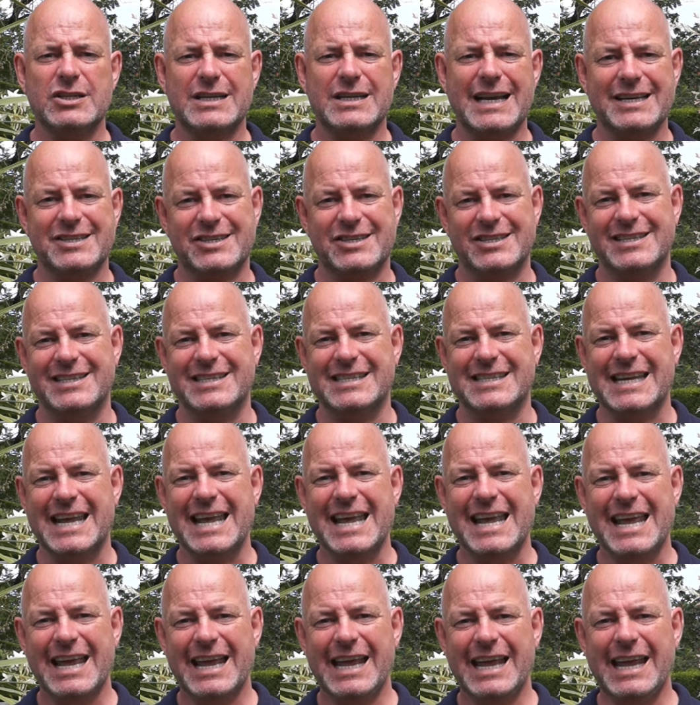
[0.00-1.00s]
lessons
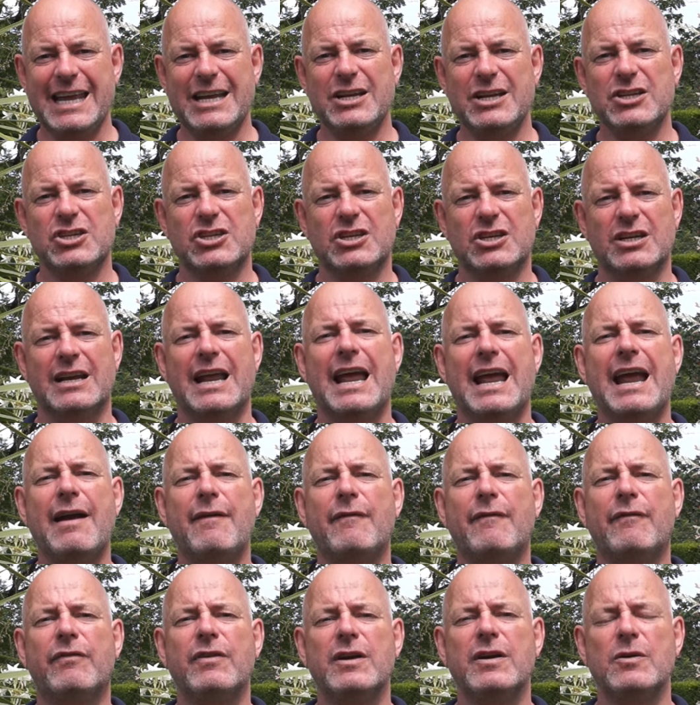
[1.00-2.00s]
each and
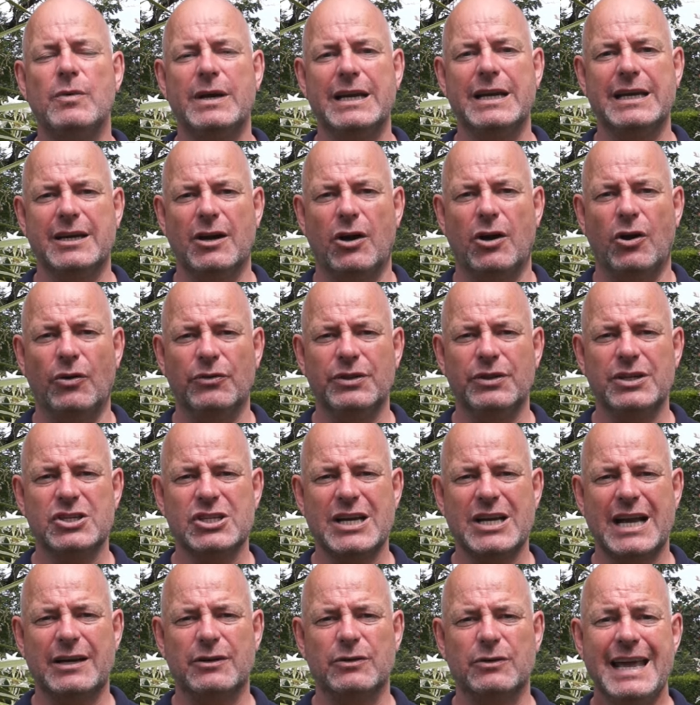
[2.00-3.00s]
every week on the
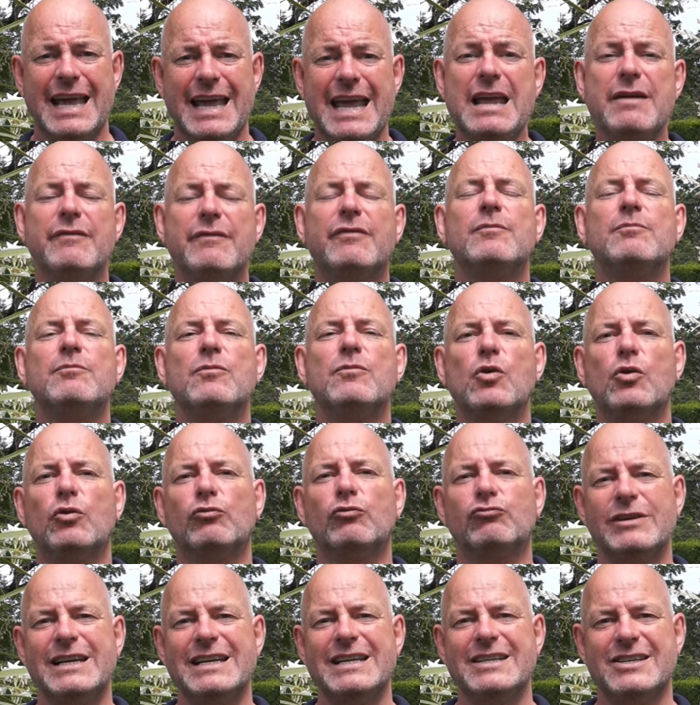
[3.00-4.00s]
channel. Even more
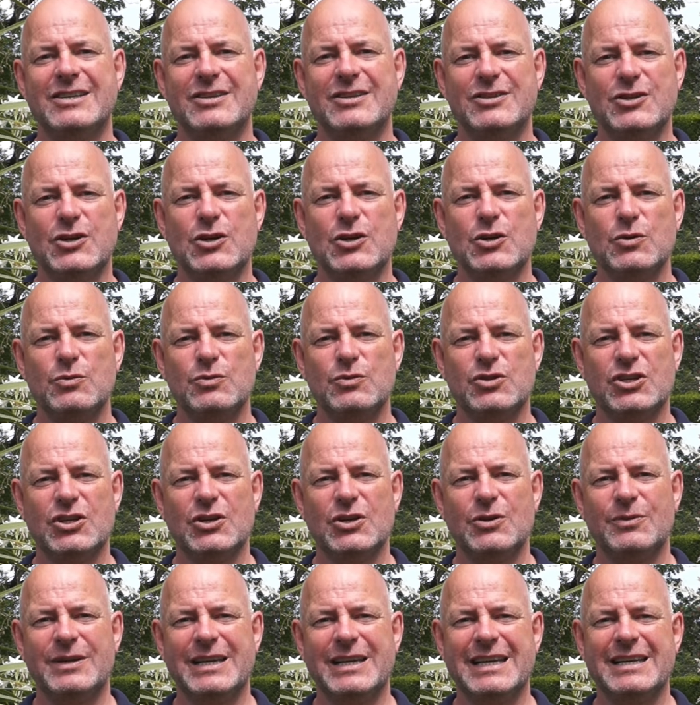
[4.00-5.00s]
reason to
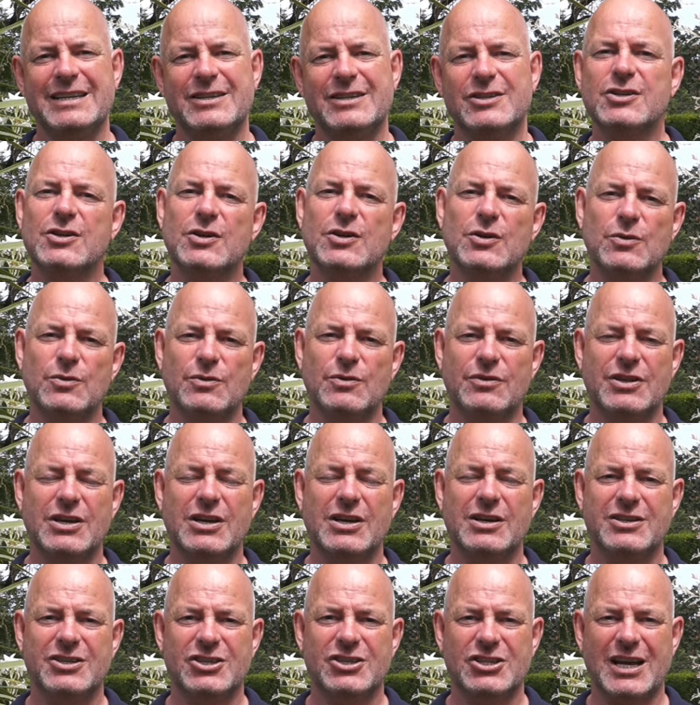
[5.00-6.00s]
tune in to
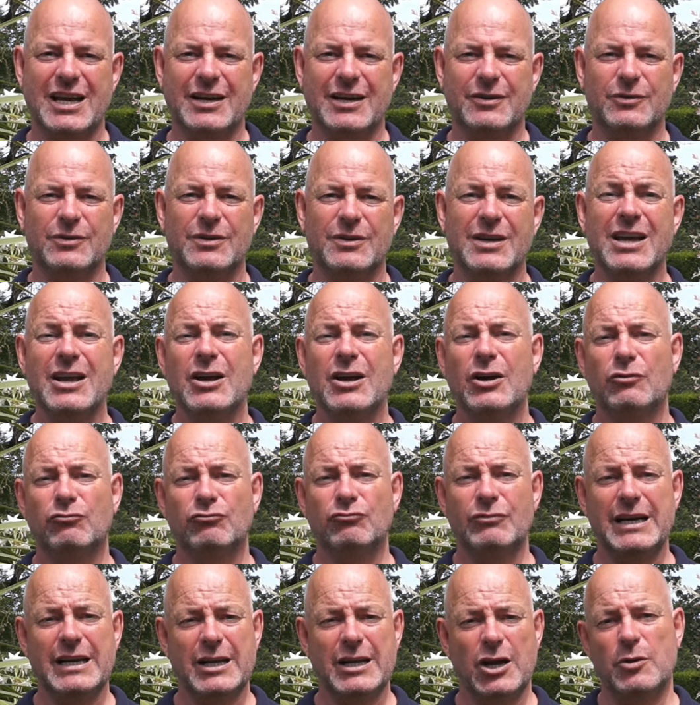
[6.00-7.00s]
the channel.
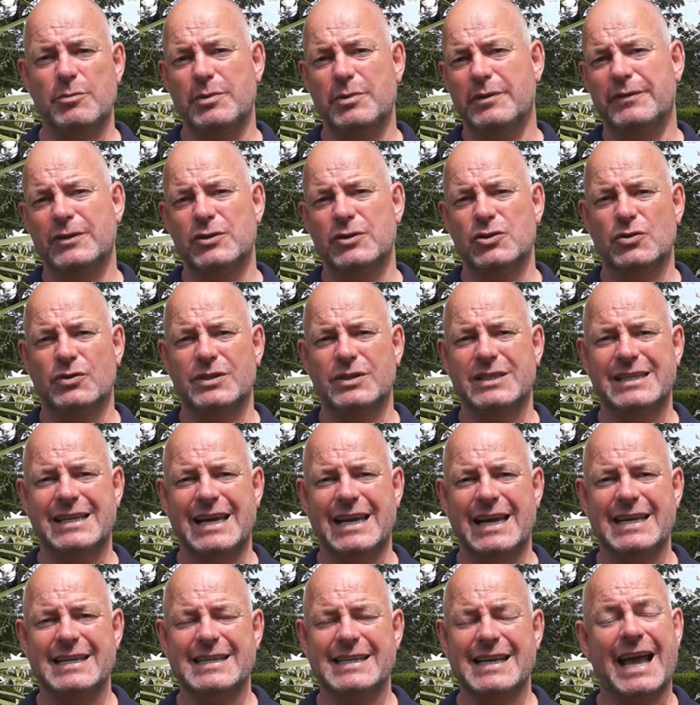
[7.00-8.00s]
Really hope you've enjoyed
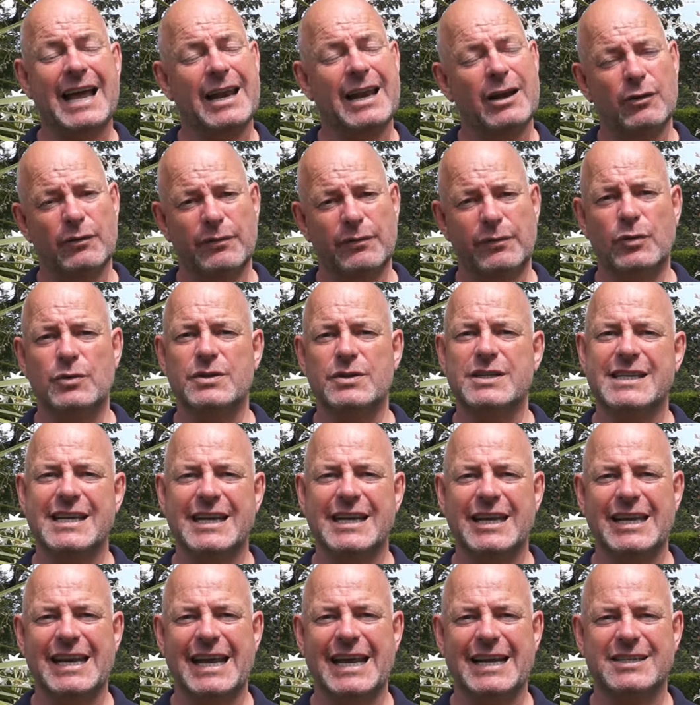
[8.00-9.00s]
today's and look forward to
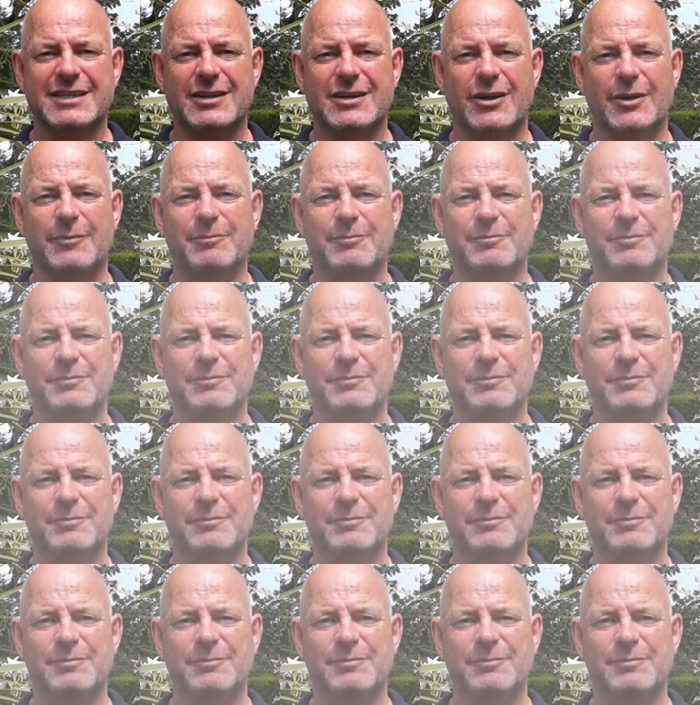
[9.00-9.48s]
seeing you next time.